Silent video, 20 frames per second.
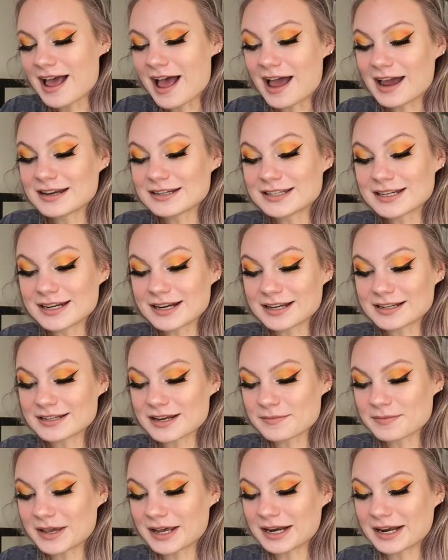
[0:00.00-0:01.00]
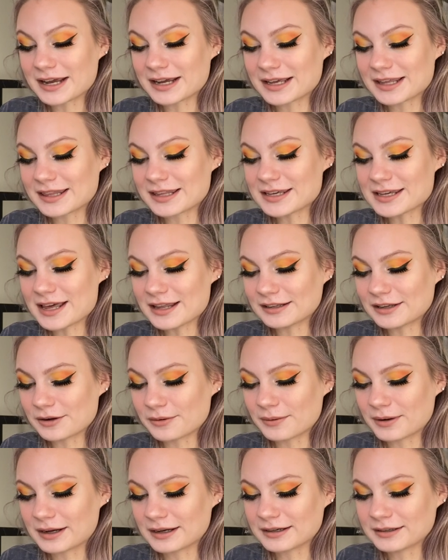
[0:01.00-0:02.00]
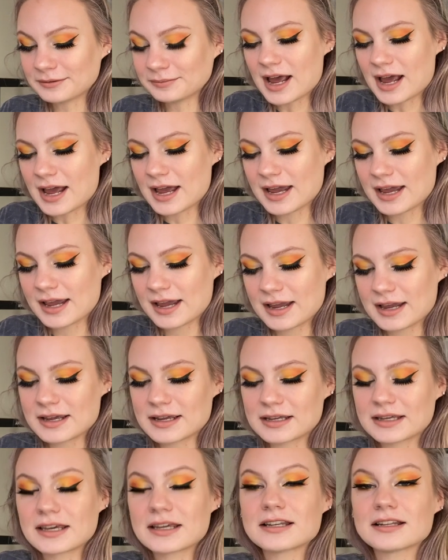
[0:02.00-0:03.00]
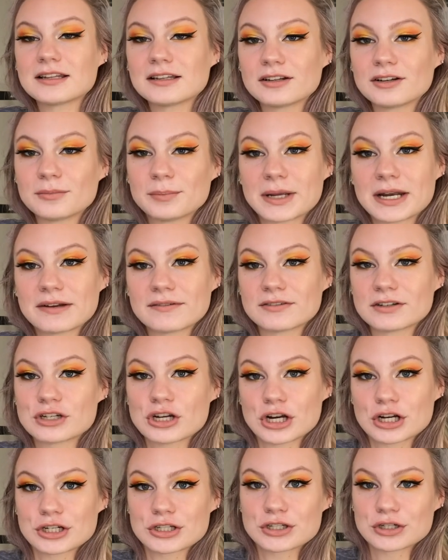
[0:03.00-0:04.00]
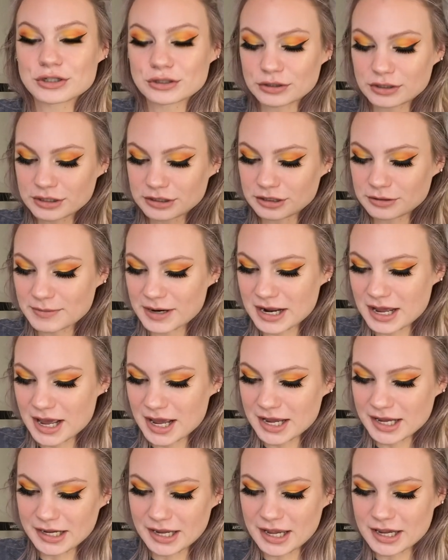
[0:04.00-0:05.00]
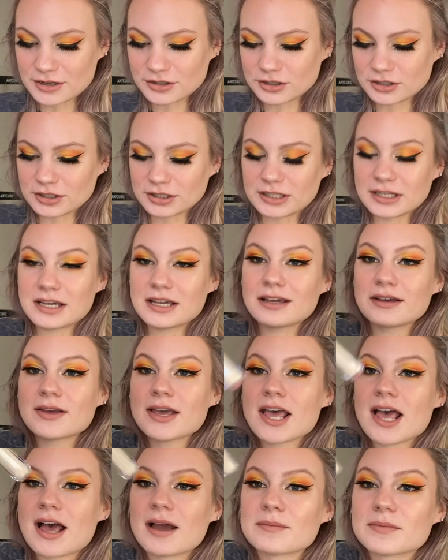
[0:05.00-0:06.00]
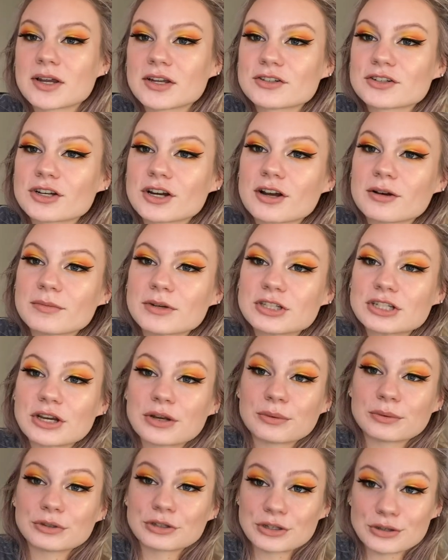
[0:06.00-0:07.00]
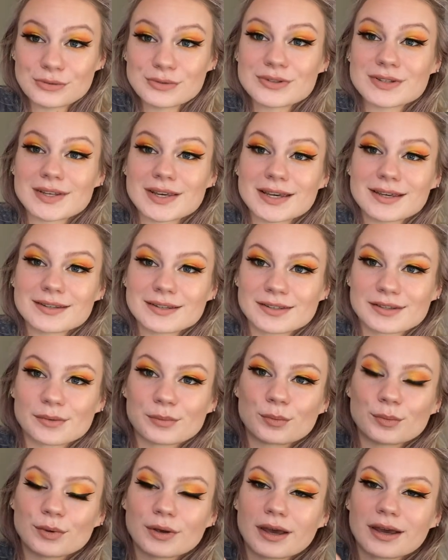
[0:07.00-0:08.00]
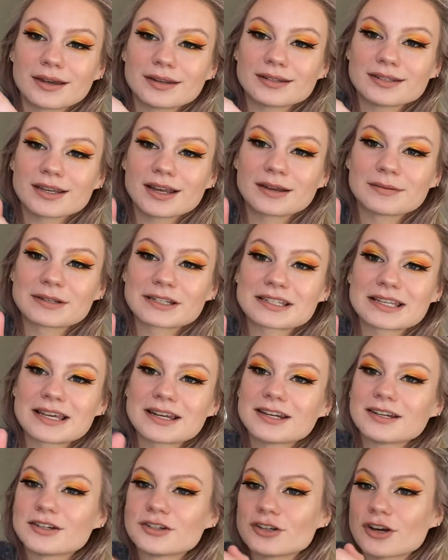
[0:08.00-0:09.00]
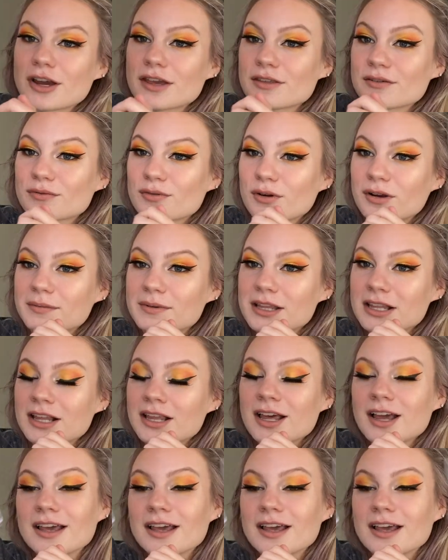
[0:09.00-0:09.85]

I did end up getting the yellow one. I get a little bit of a dark circle under my eye occasionally. I'm not sure how much I will use this, but I'm excited to try the formula.